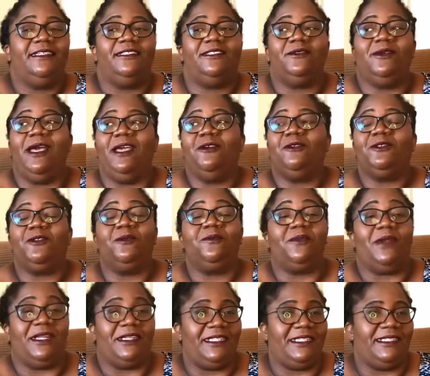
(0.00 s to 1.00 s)
So I also
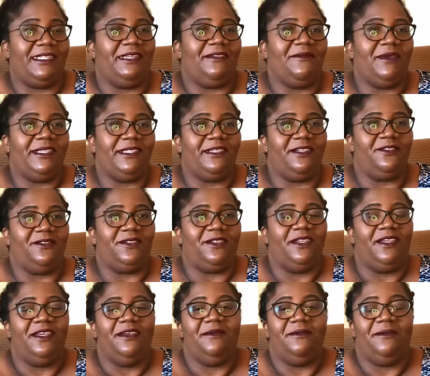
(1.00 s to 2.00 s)
practice that
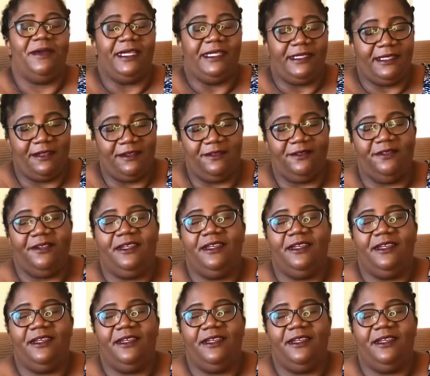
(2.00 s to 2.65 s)
myself.